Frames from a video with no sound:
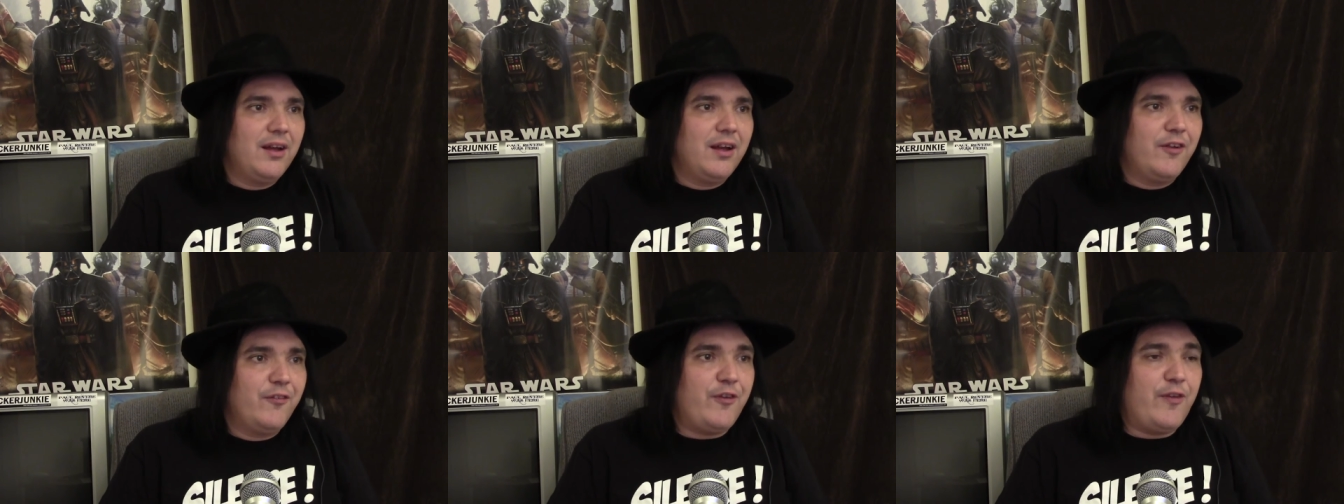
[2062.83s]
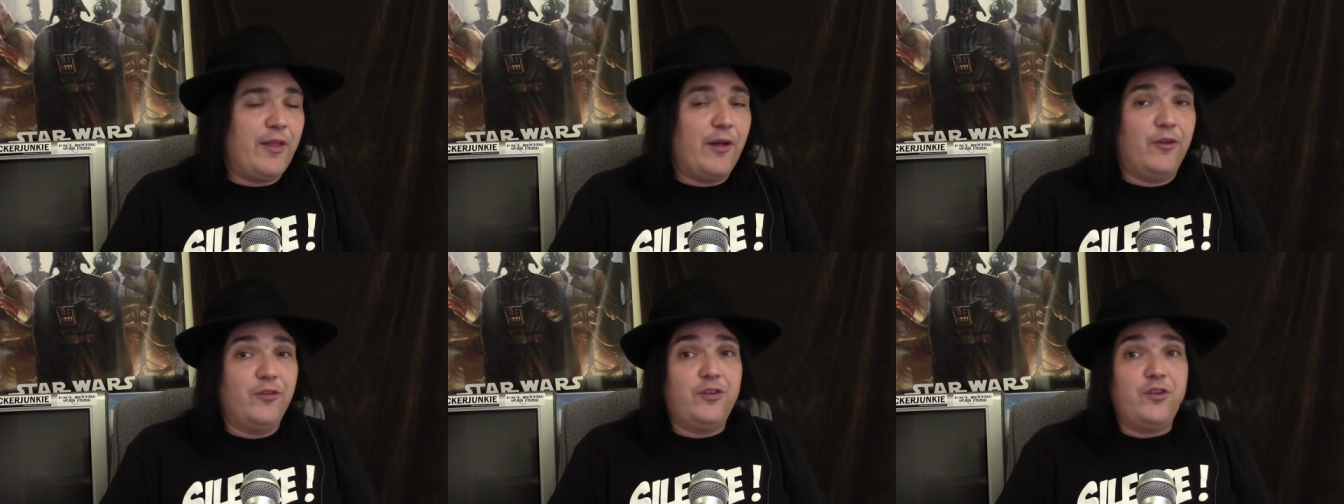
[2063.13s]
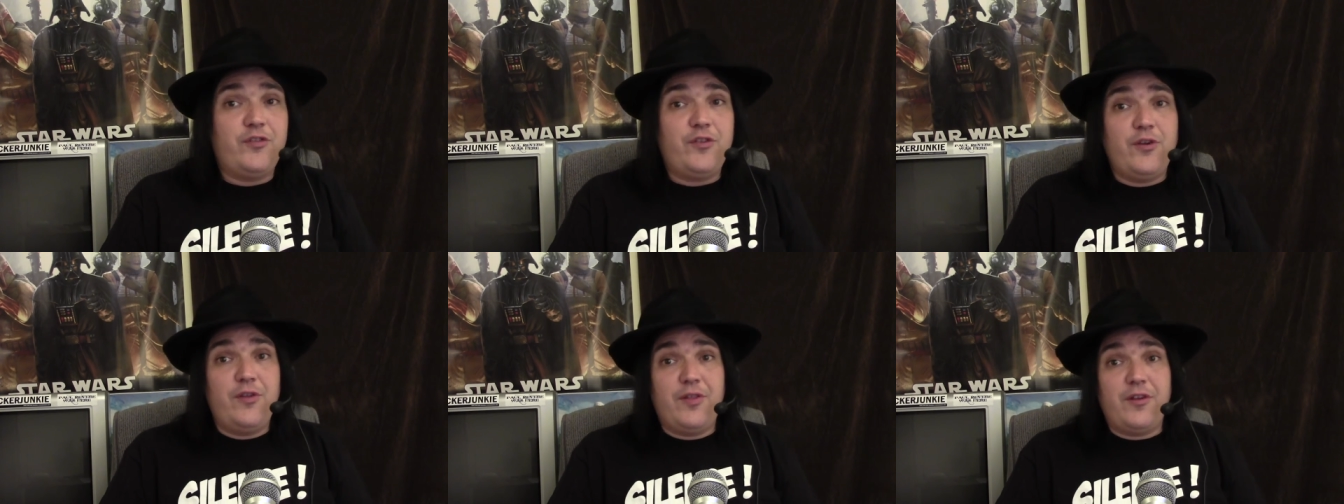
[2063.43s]
For those
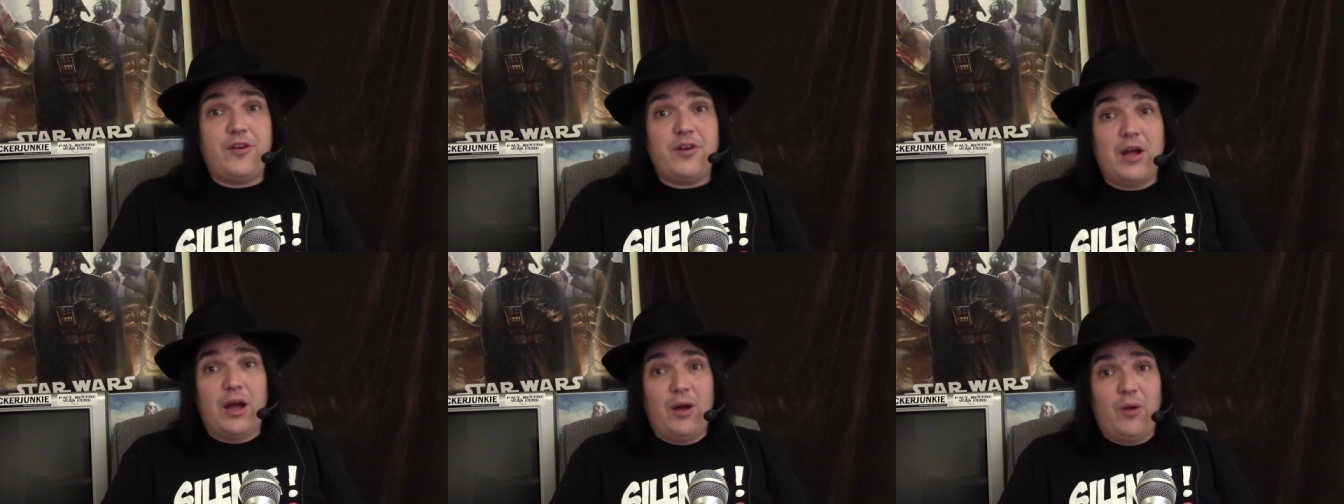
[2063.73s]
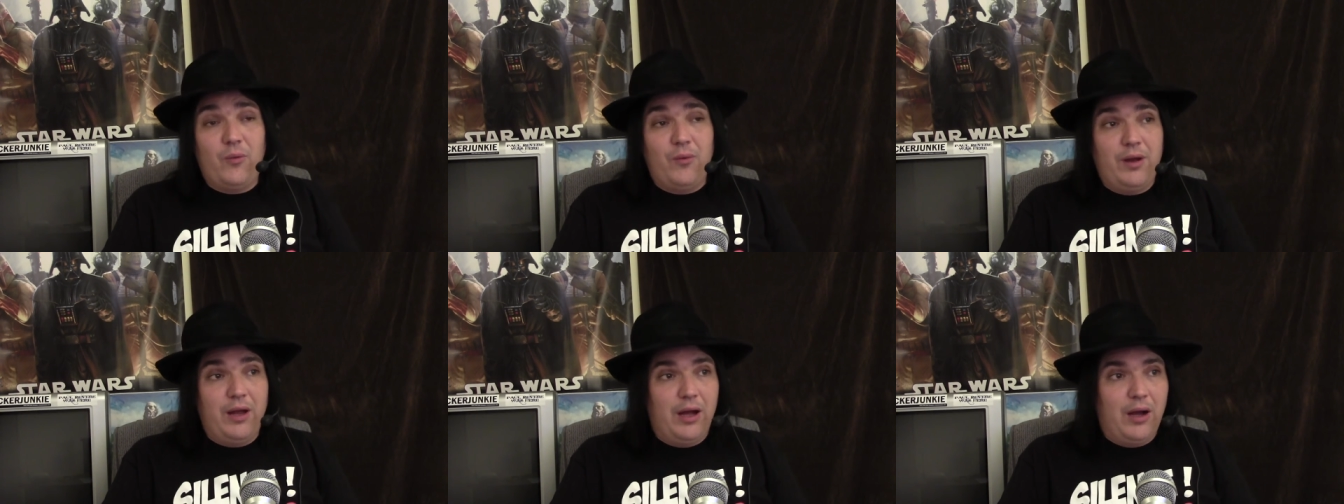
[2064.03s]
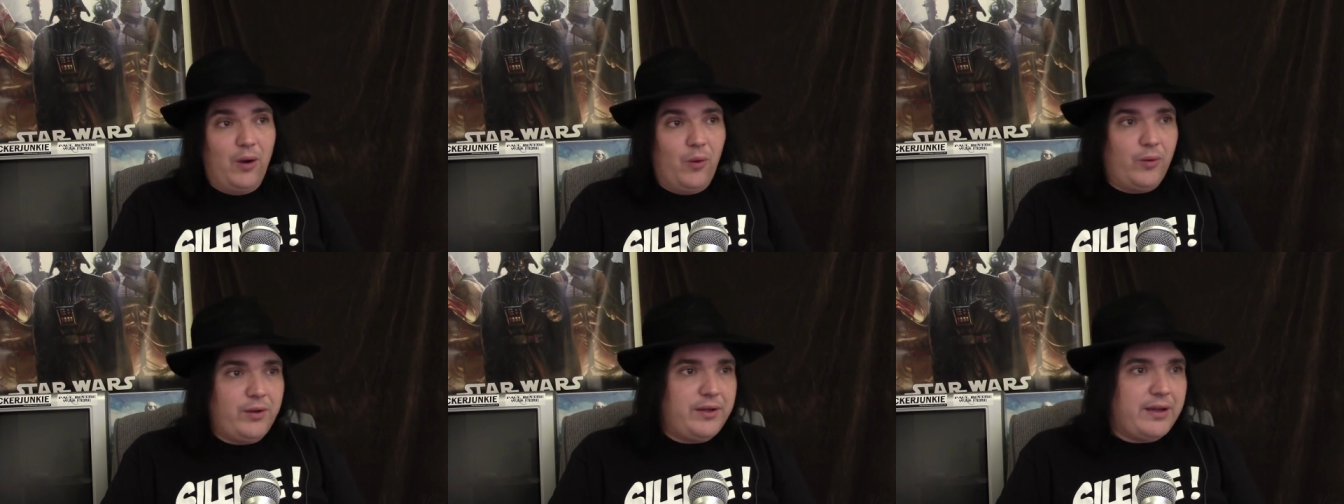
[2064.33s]
of you that don't
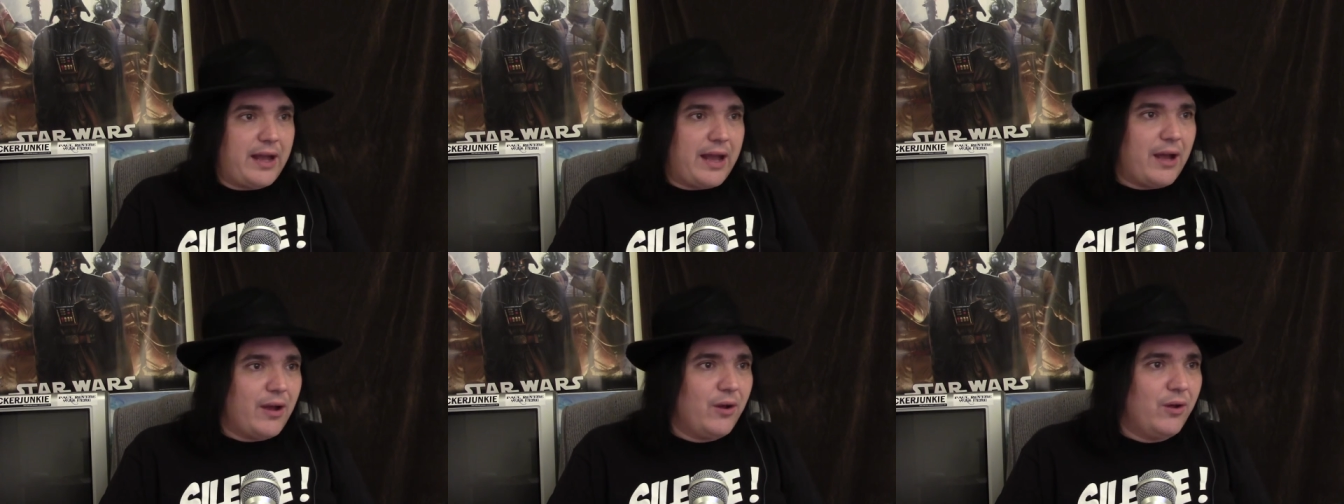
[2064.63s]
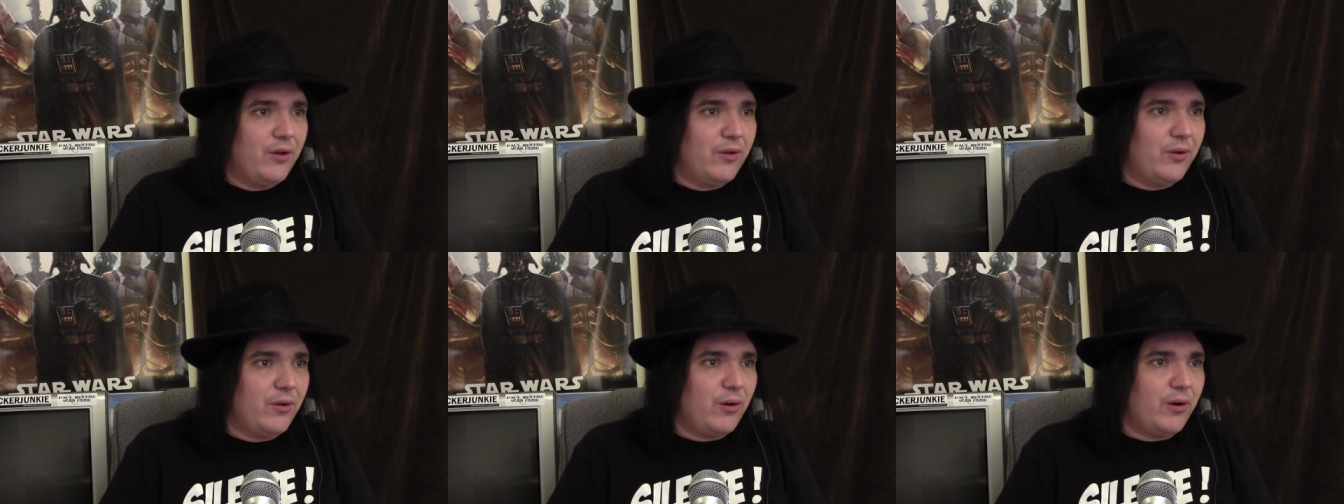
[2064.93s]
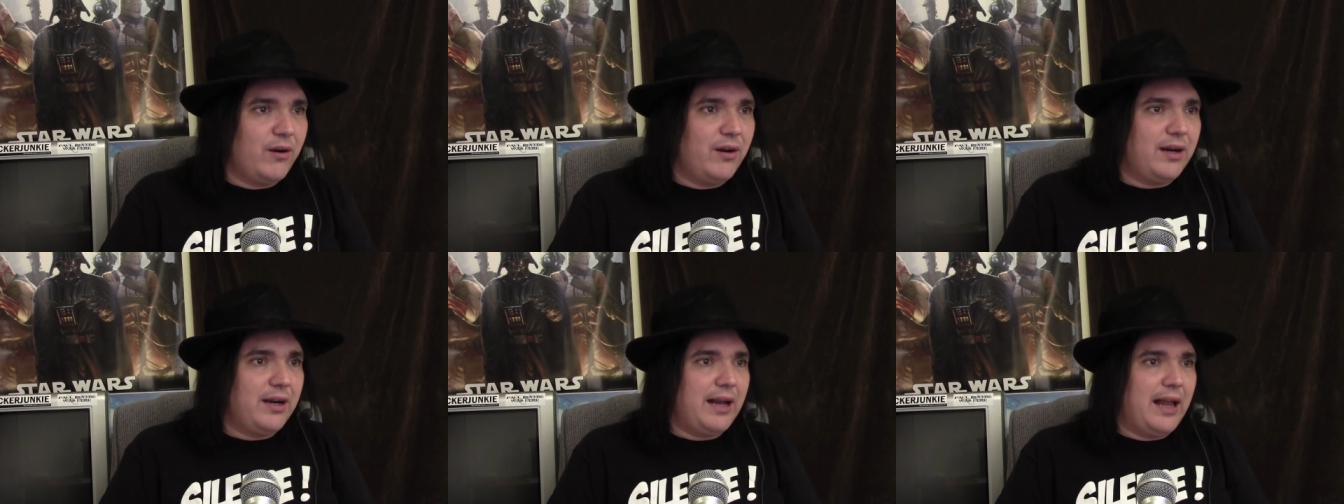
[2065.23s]
know, Yale
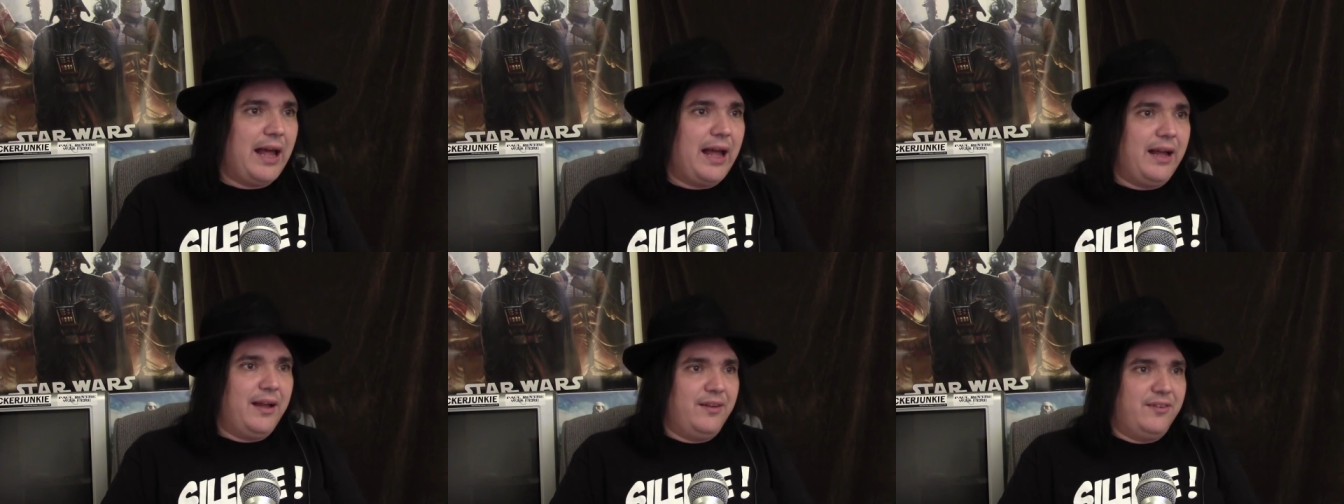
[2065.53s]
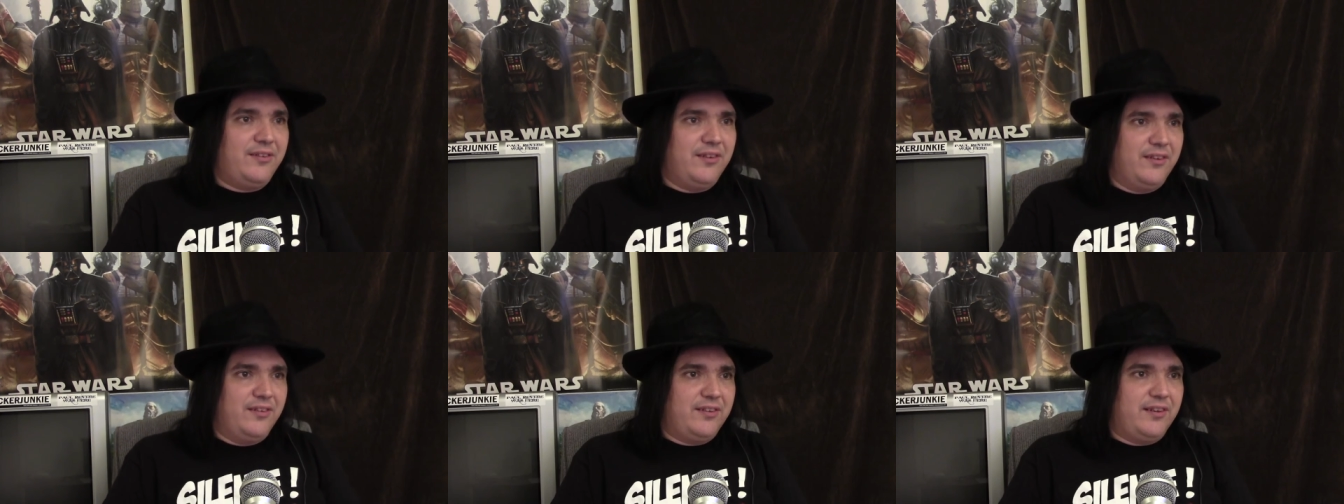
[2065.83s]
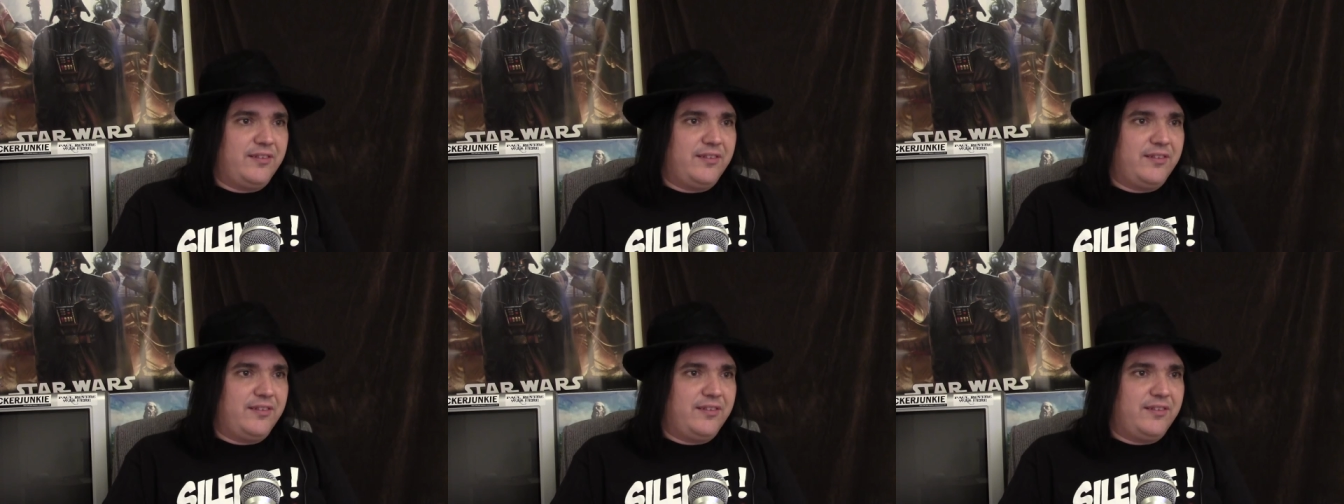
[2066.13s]
organizes